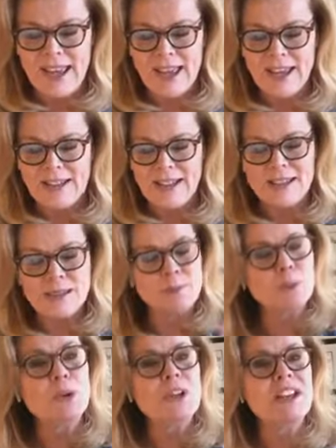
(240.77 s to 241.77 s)
And it's
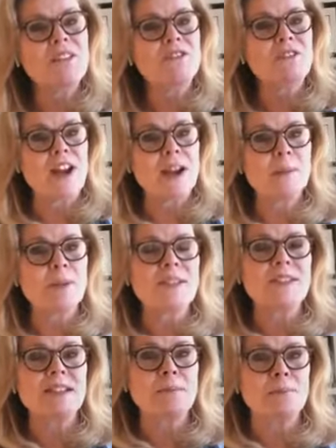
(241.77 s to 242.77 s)
putting
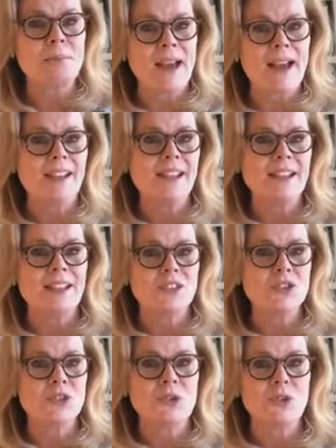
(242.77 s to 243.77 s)
vibrancy back
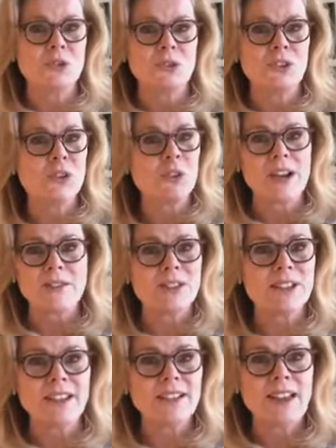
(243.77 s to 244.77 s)
into your
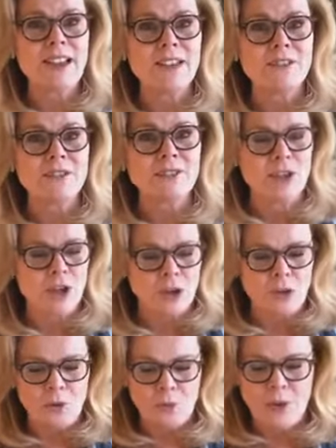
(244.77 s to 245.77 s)
everyday life,
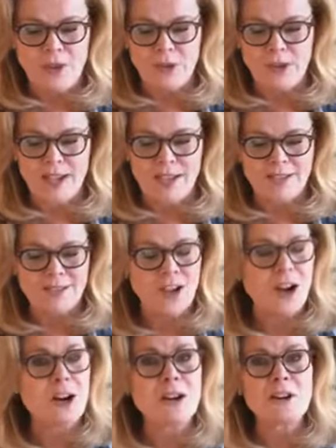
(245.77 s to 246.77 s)
whether it's
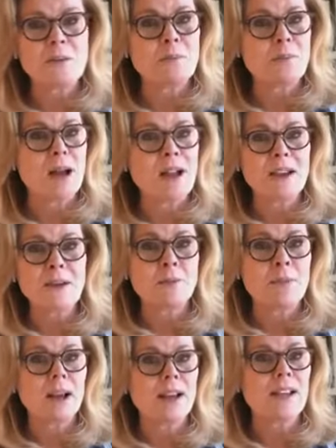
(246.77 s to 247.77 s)
heart, mind,
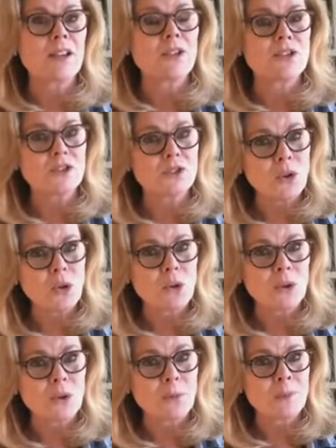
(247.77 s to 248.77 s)
body, or
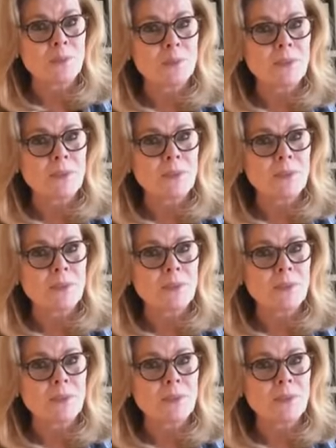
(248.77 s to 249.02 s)
soul.